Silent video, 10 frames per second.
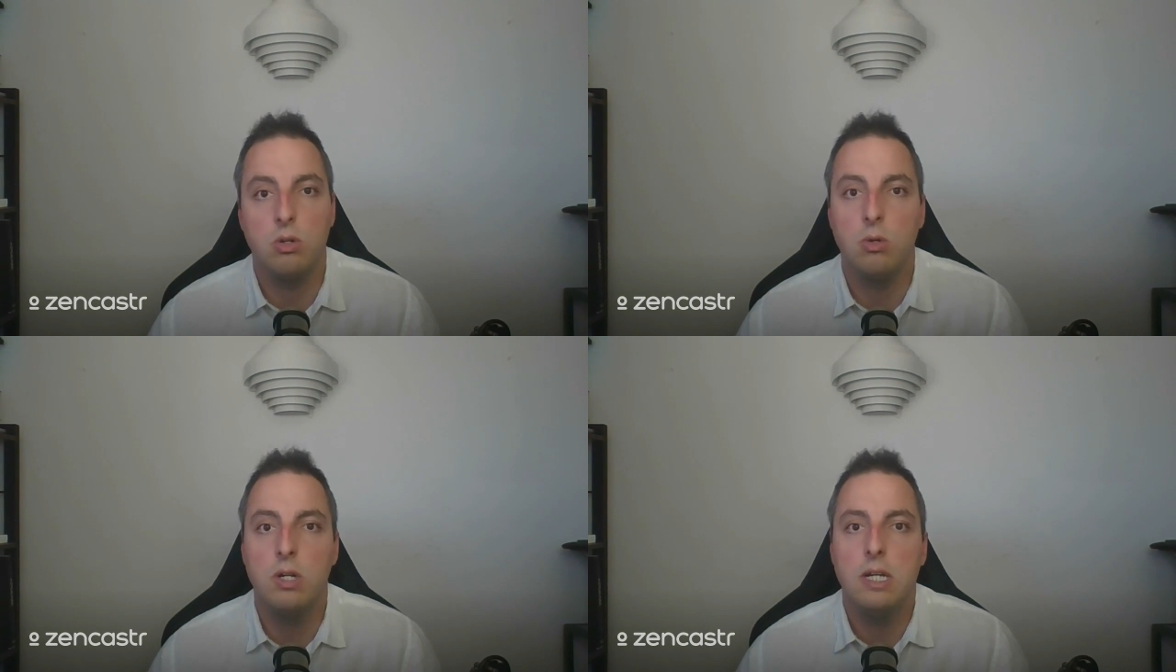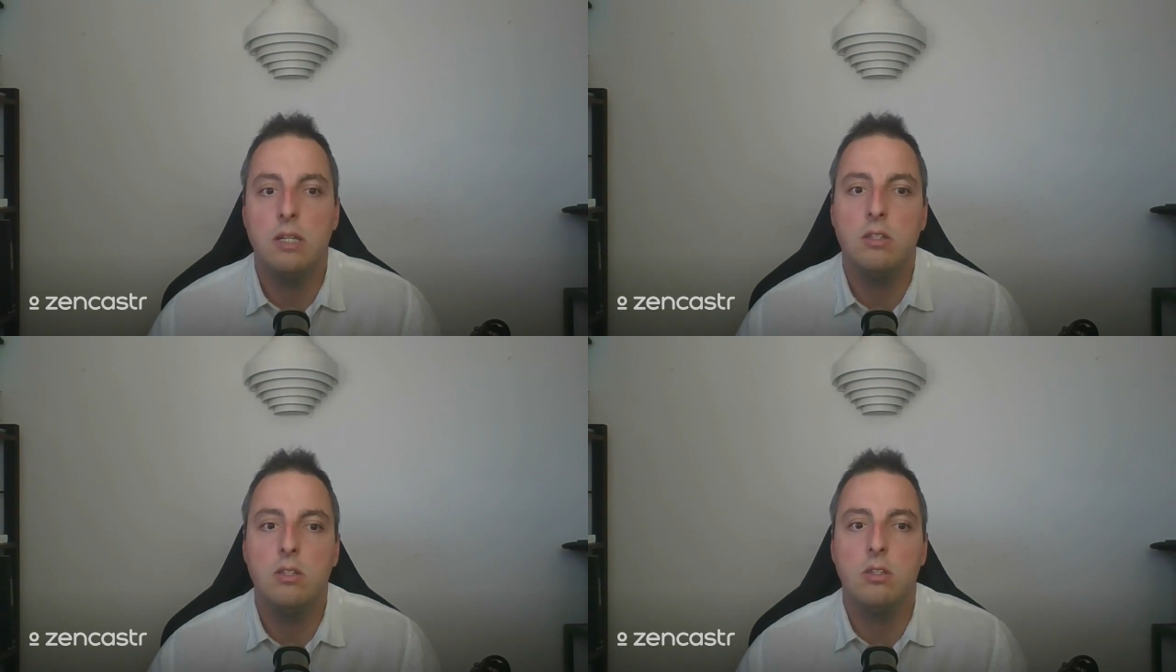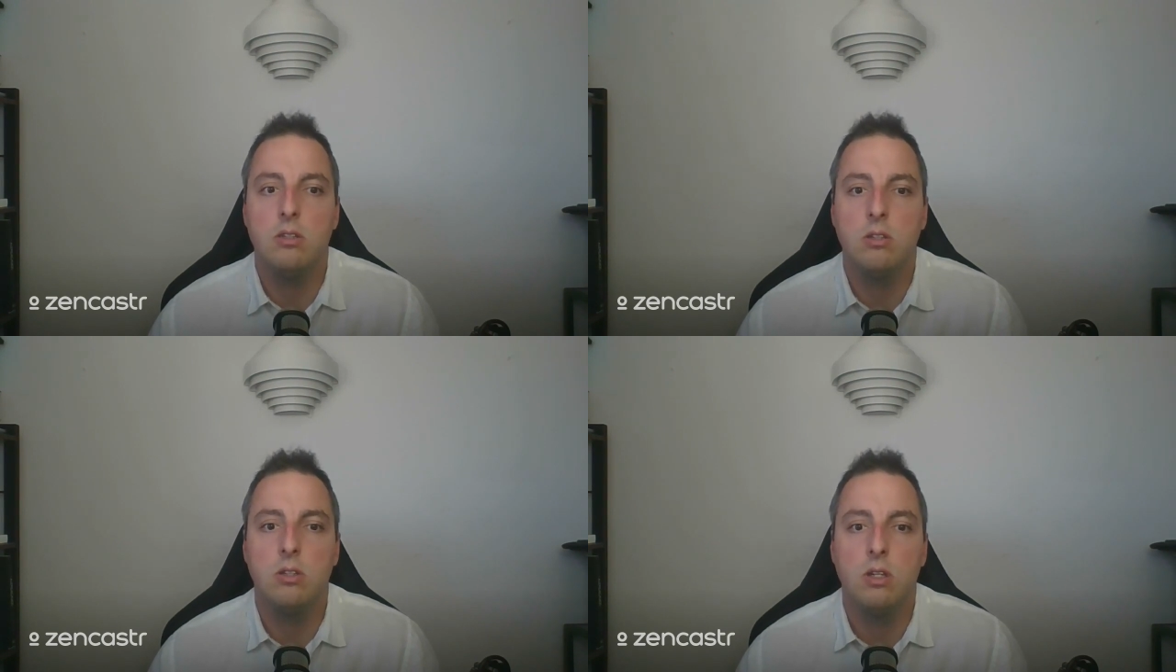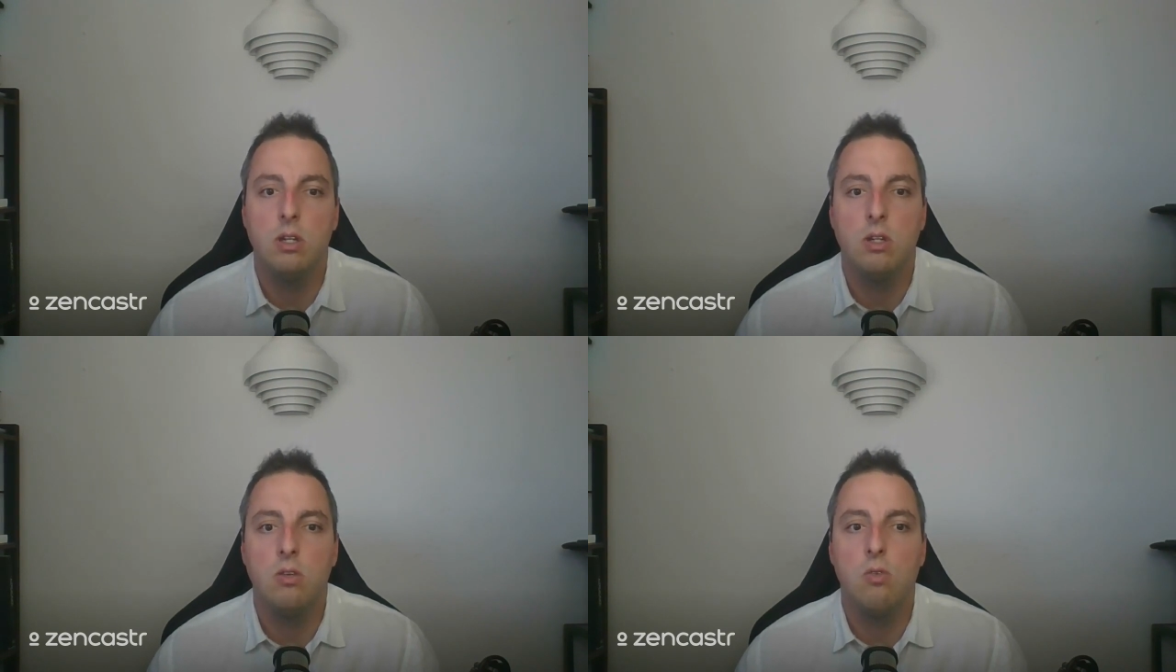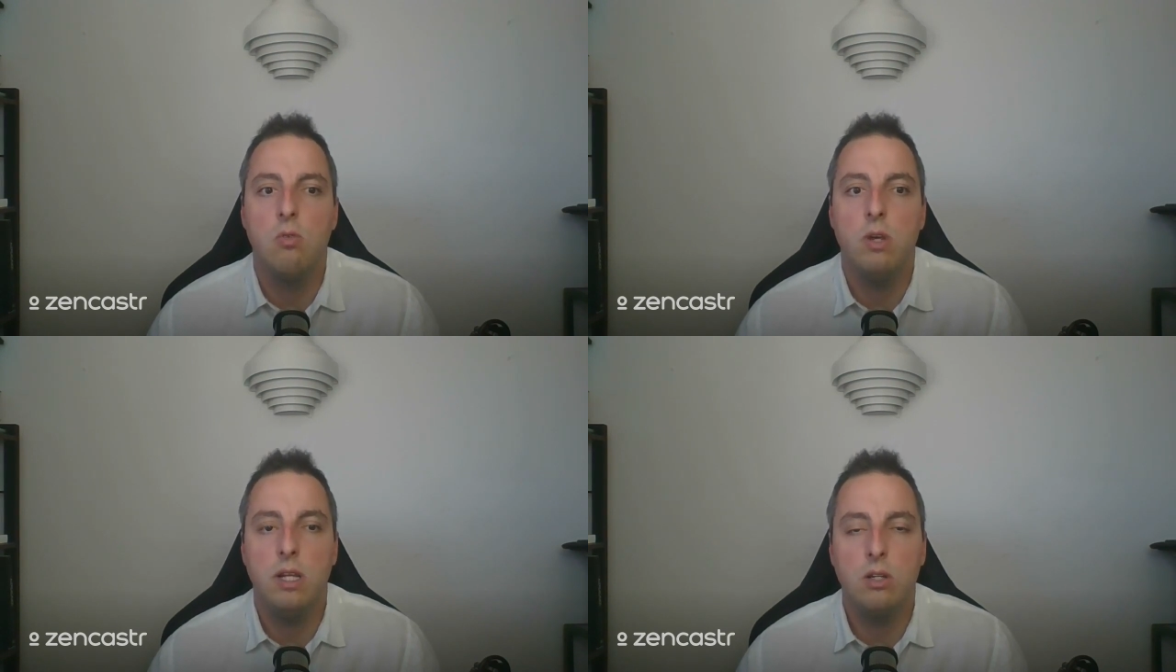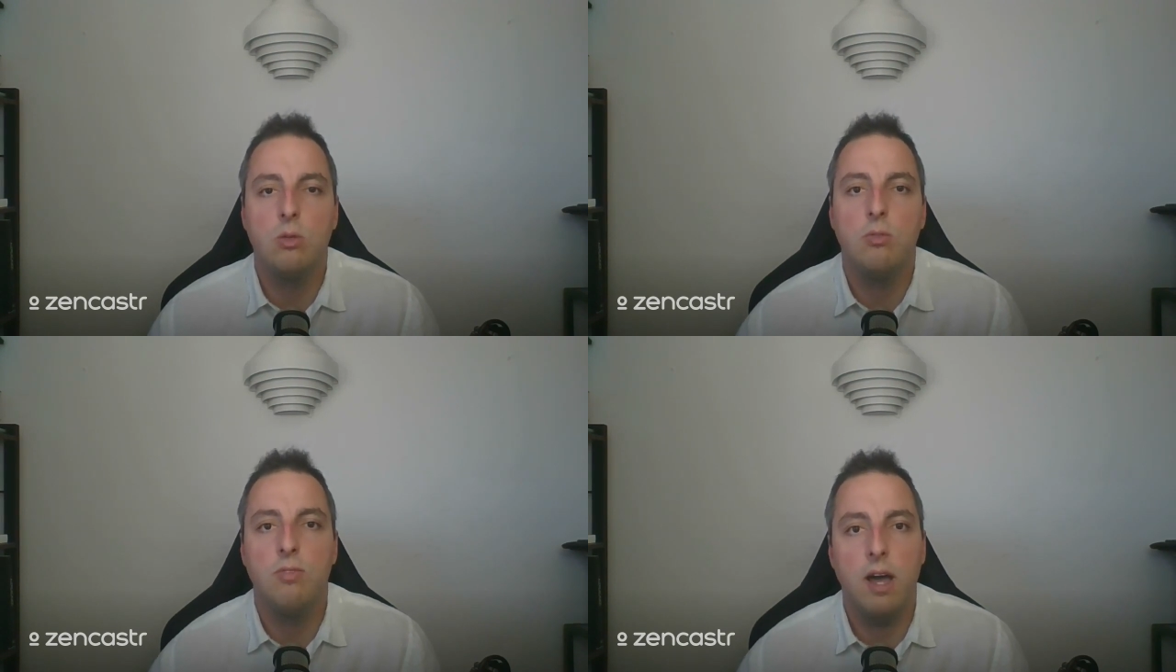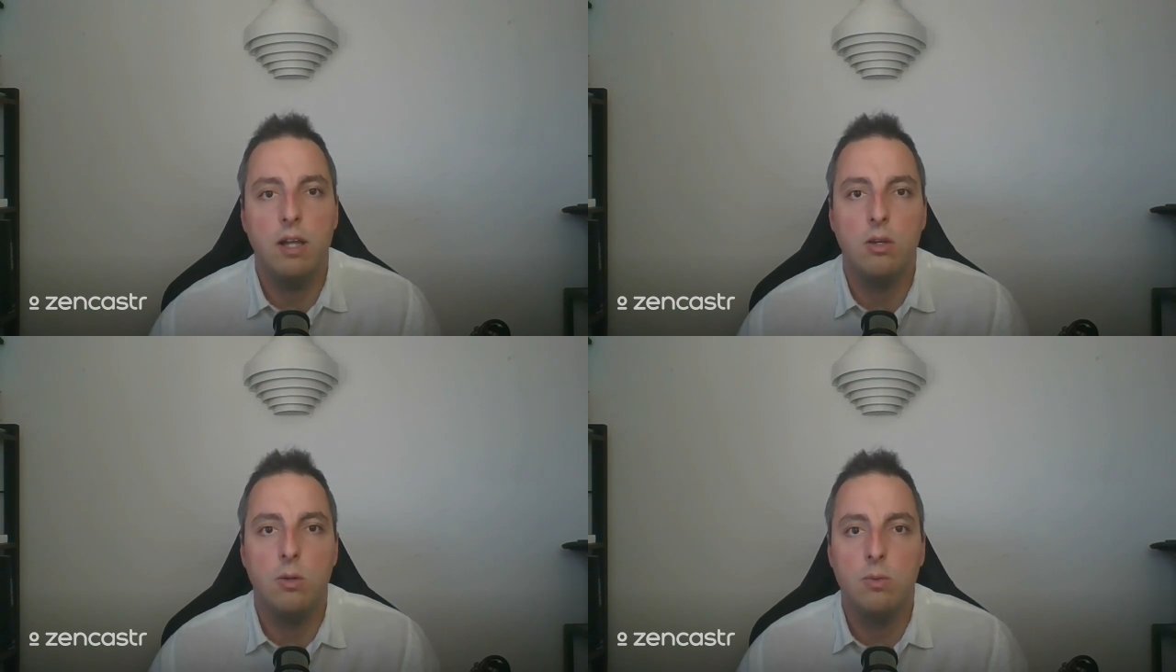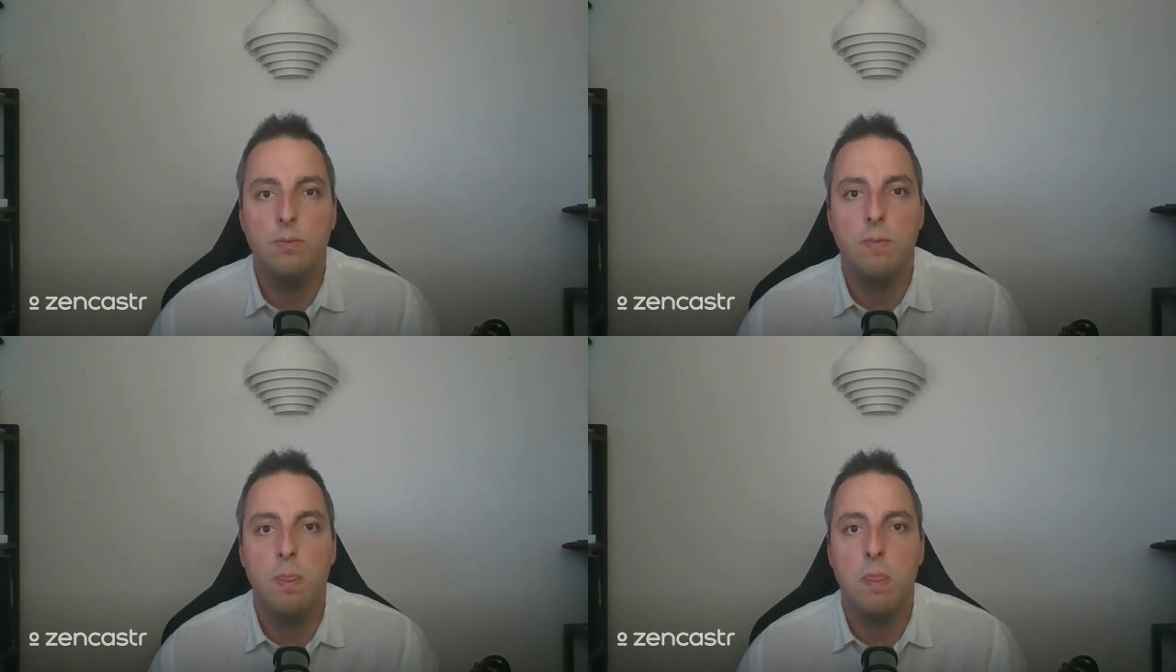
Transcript: So this is really good value.